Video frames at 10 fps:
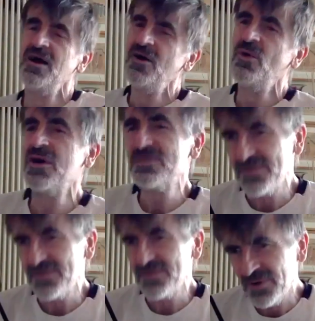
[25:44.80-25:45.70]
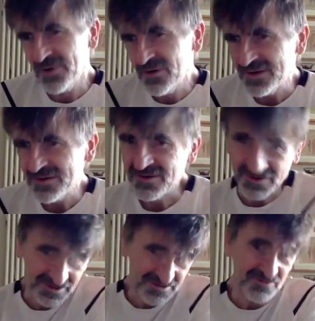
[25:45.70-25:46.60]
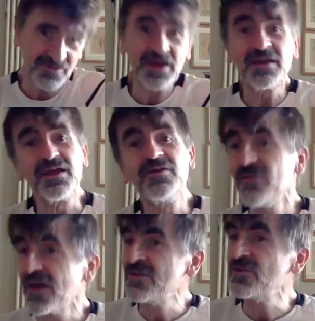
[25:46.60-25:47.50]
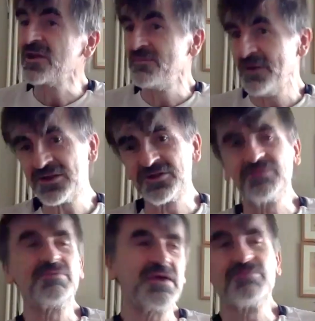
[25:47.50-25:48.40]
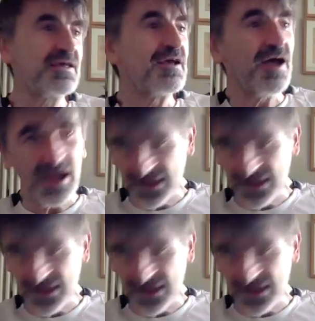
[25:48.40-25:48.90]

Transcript: what's the point? All that kind of stuff. And as you can imagine, being at